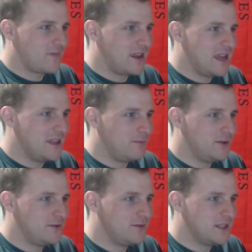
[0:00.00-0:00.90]
Hey, the
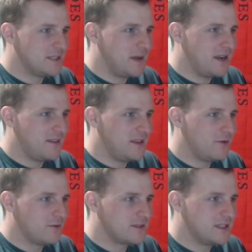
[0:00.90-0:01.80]
Bluetooth is better than the
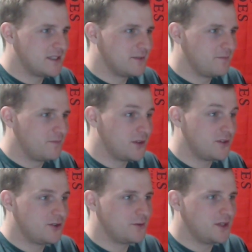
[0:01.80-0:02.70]
old system. Not
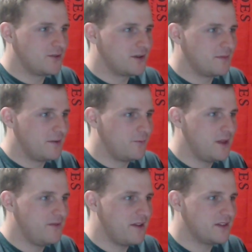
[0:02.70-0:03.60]
too sure what you're talking about.
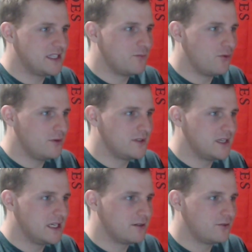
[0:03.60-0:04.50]
We even have a Tim Hortons
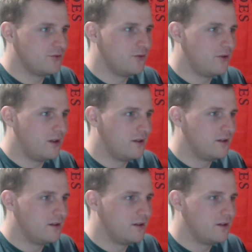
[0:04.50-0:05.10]
here. Cool.